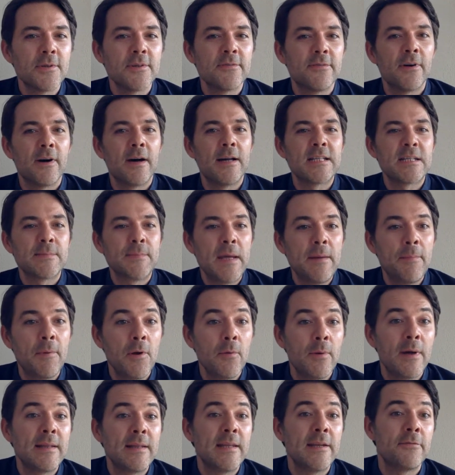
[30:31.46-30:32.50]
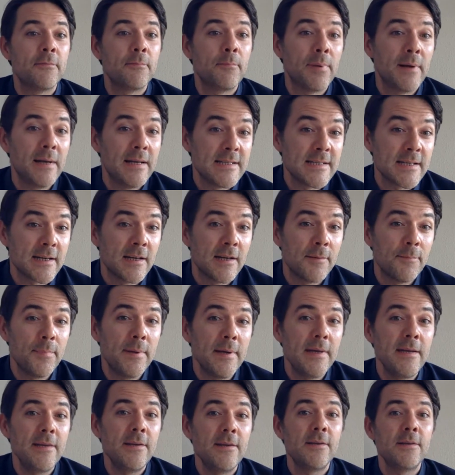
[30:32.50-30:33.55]
divide, so people who had different political
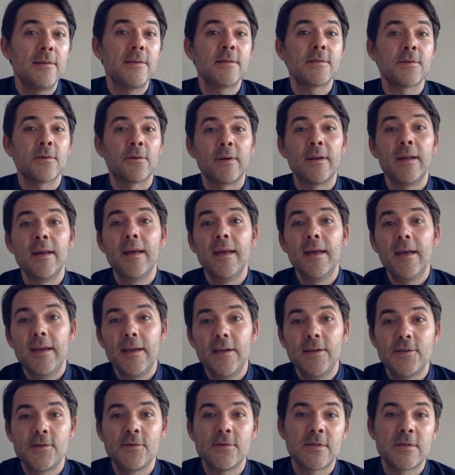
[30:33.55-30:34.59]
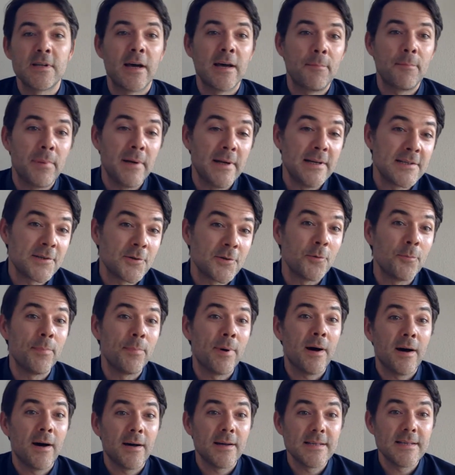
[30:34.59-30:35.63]
opinions on issues like political
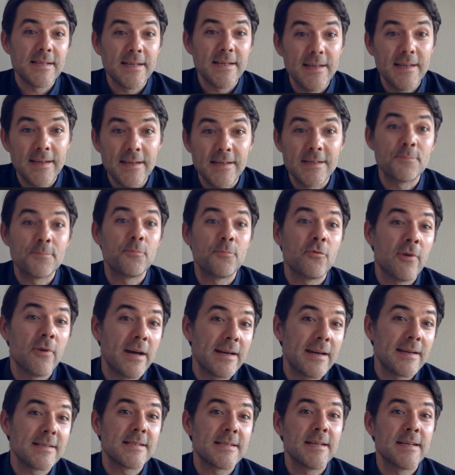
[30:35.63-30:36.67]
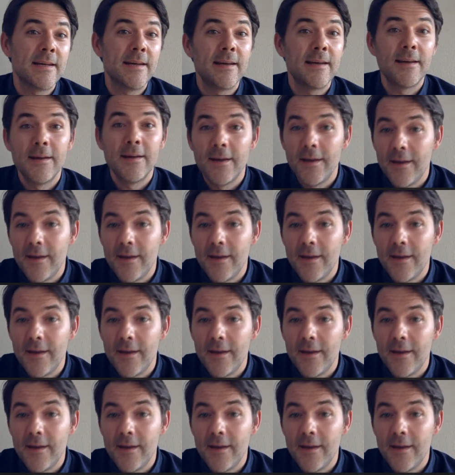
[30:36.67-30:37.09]
parties, Brexit,